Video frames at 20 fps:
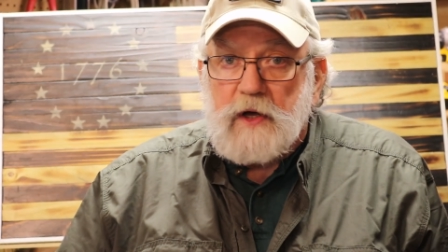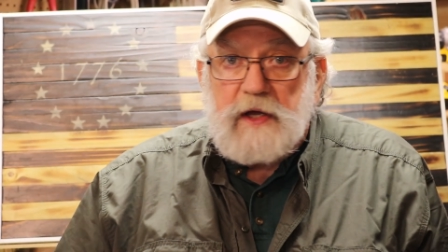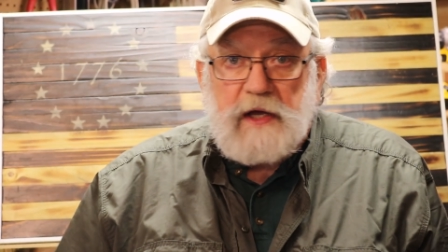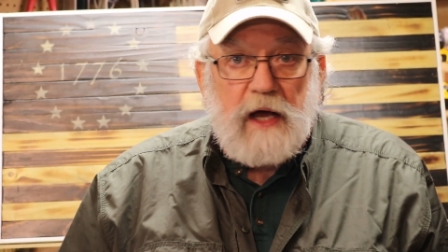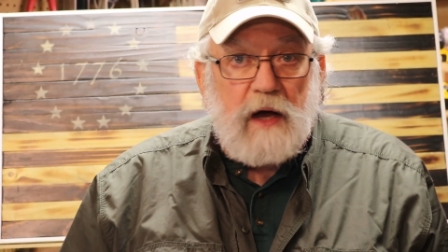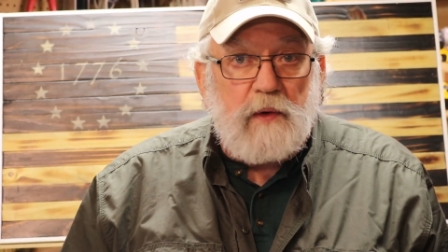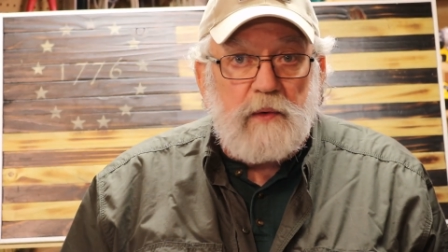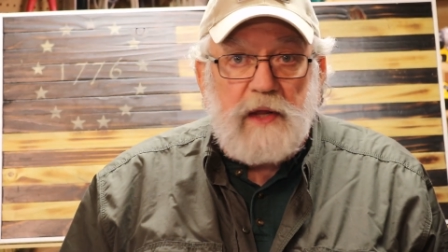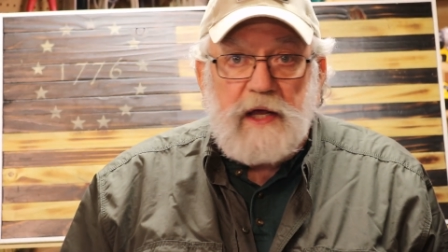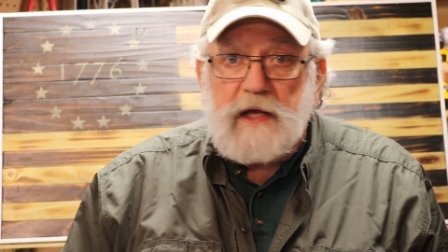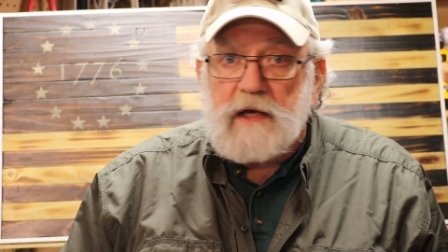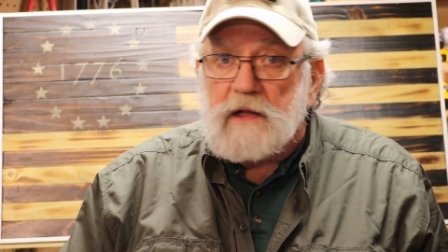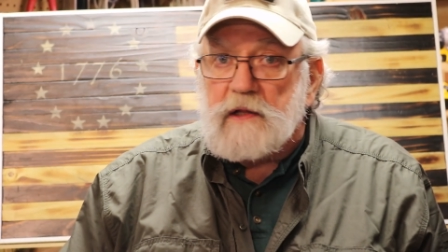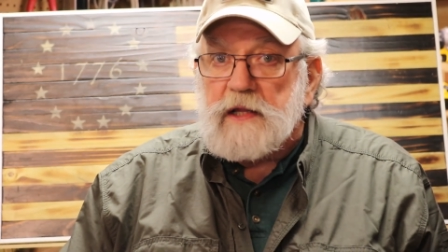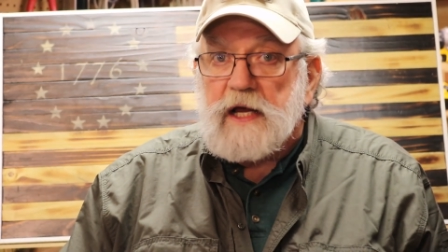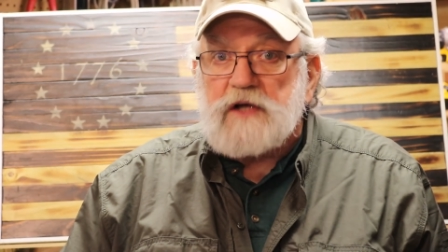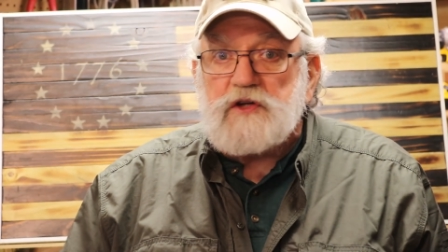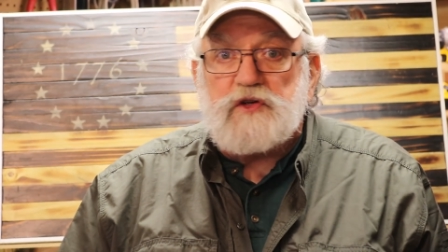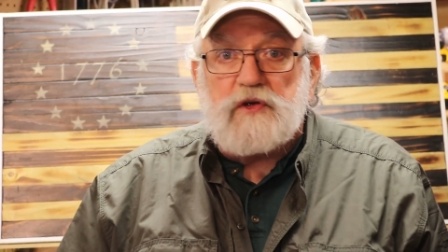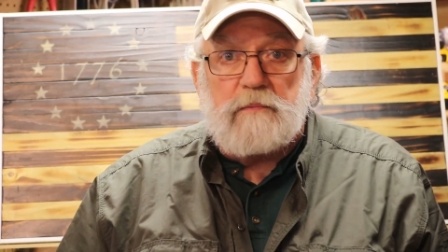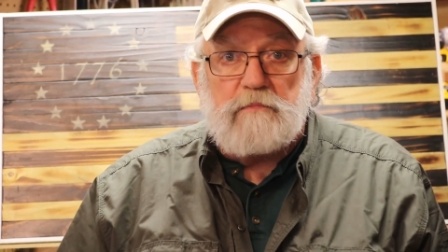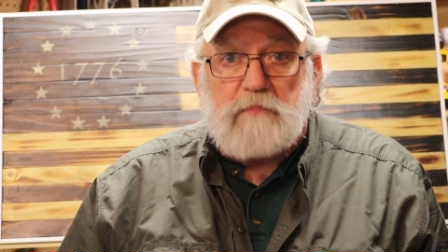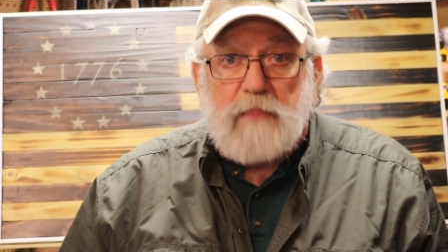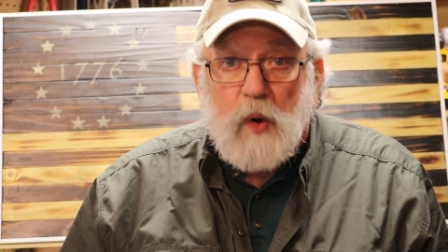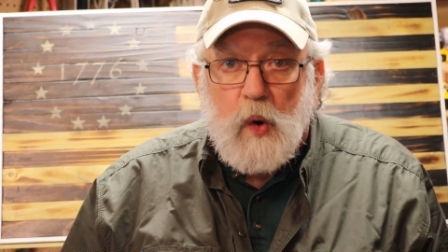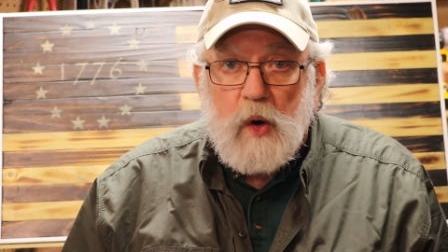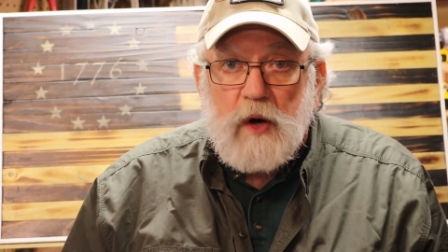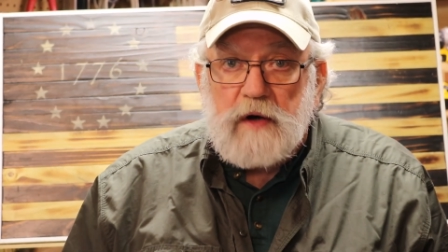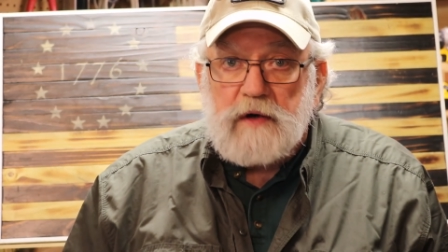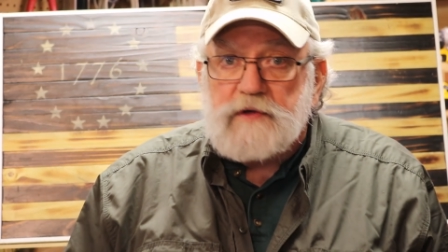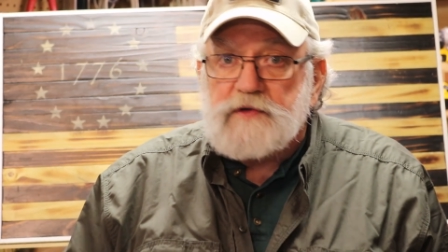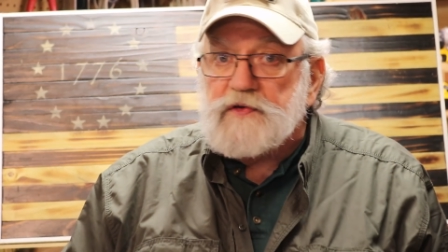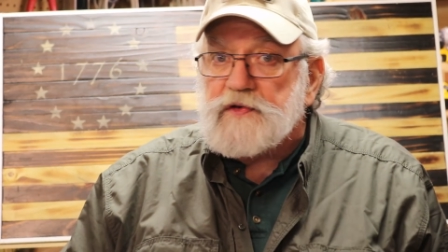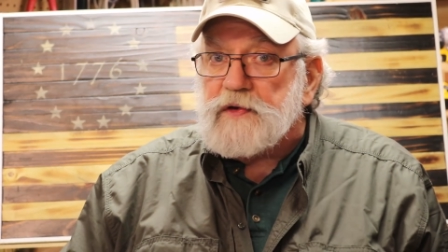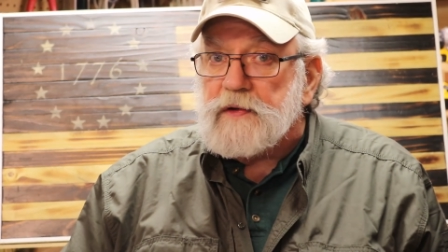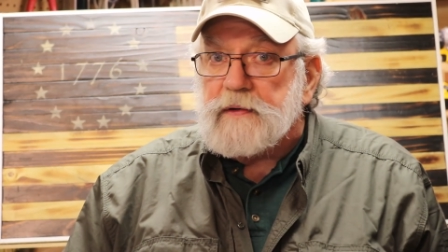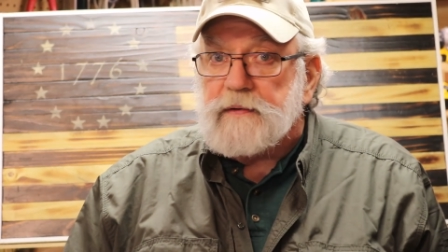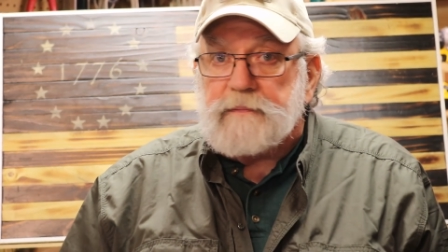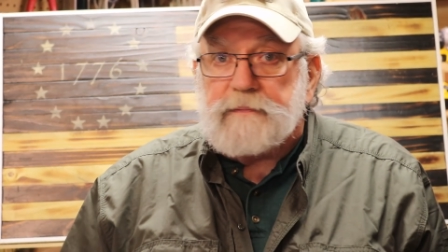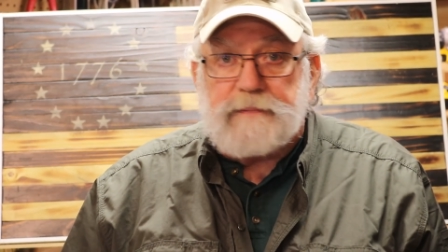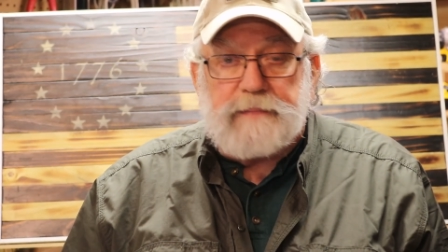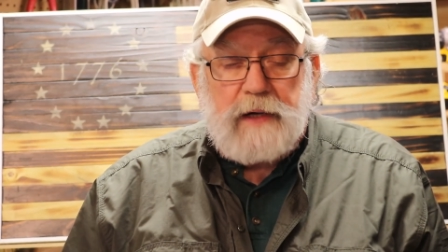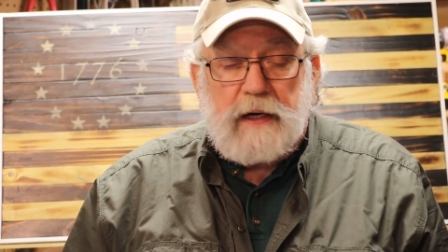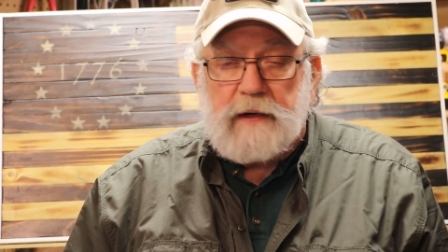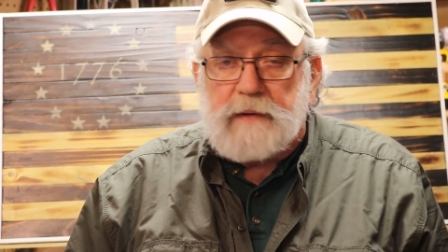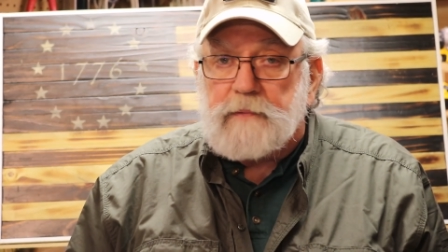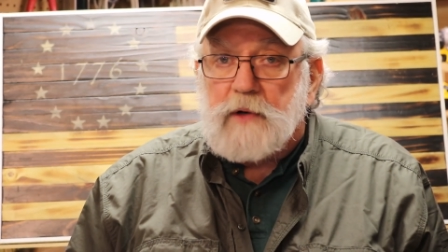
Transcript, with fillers: county election boards and uh,